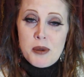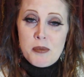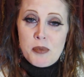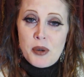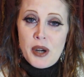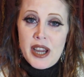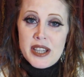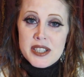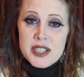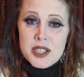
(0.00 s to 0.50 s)

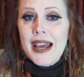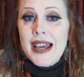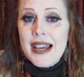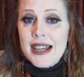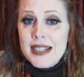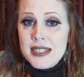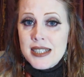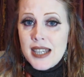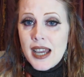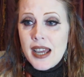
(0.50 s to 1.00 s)
impressed.
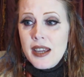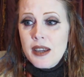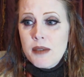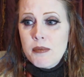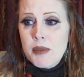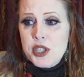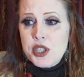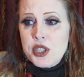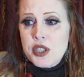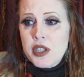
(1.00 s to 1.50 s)
As I
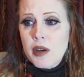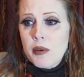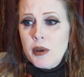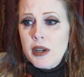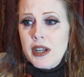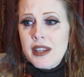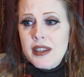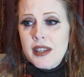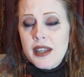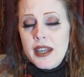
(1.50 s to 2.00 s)
mentioned
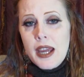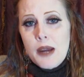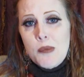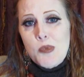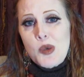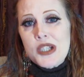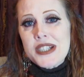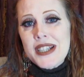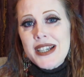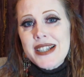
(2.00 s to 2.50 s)
already, the
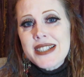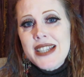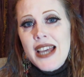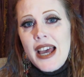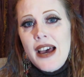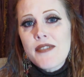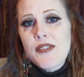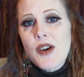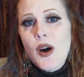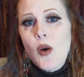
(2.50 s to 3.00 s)
camera does
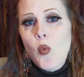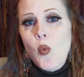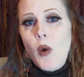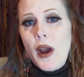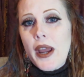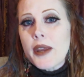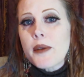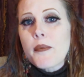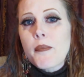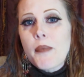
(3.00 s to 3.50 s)
have a
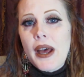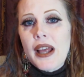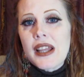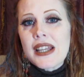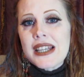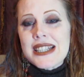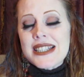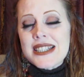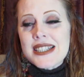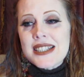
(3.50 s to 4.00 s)
white
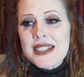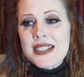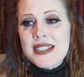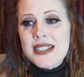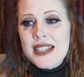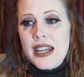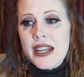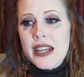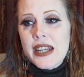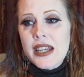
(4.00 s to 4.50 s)
balance
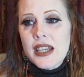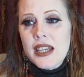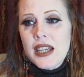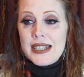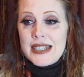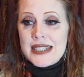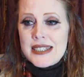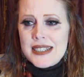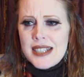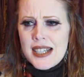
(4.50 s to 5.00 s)
setting.
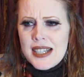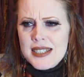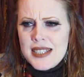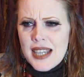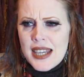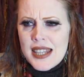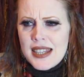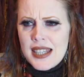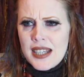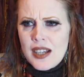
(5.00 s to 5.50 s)
It does, I
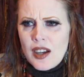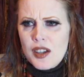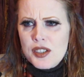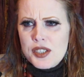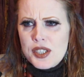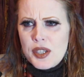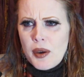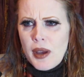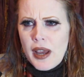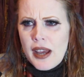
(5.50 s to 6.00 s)
think,
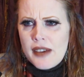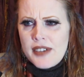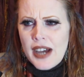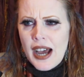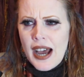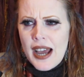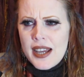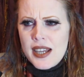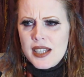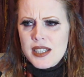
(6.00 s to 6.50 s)
also have
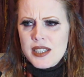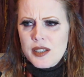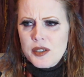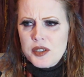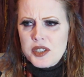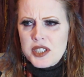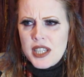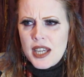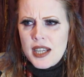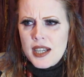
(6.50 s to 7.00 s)
ISO
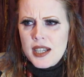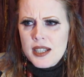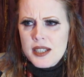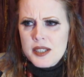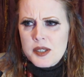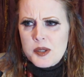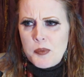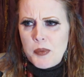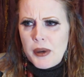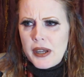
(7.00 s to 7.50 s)

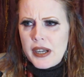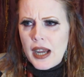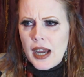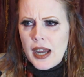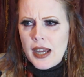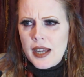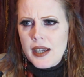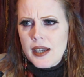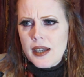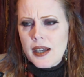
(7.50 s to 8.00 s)
settings, but I
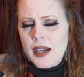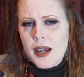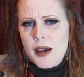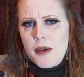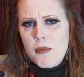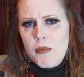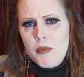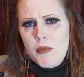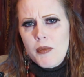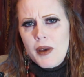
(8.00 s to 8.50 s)

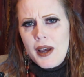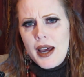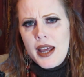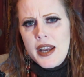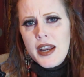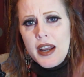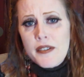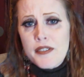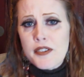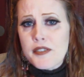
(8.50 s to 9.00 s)
am
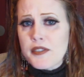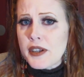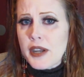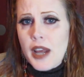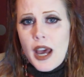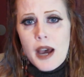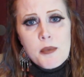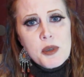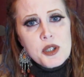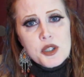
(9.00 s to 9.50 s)
enough of an
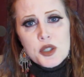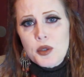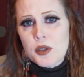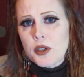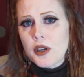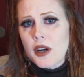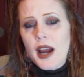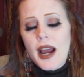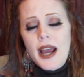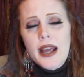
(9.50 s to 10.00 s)

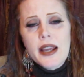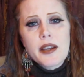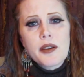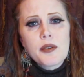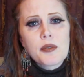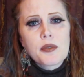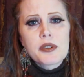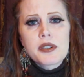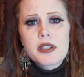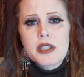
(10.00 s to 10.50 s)
amateur, I
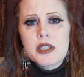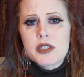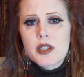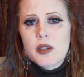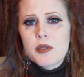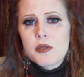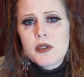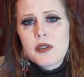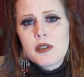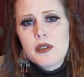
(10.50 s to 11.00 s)
really
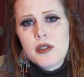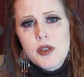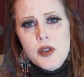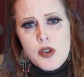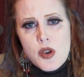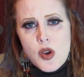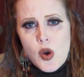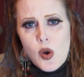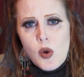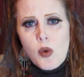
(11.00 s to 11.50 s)
don't
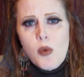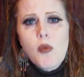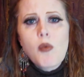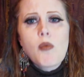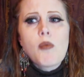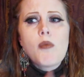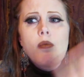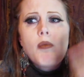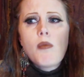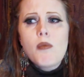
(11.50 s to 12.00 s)
know
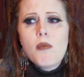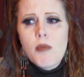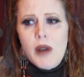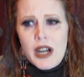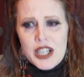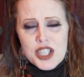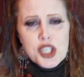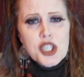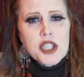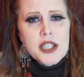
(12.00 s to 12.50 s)

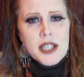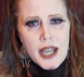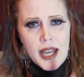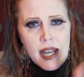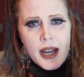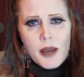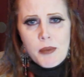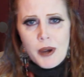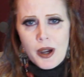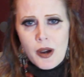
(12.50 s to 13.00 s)
much yet
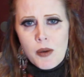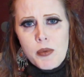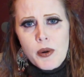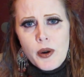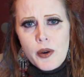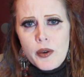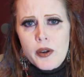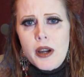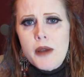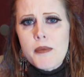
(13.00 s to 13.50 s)
about
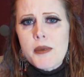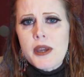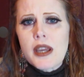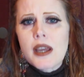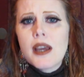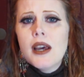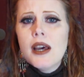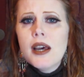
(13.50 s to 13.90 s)
programming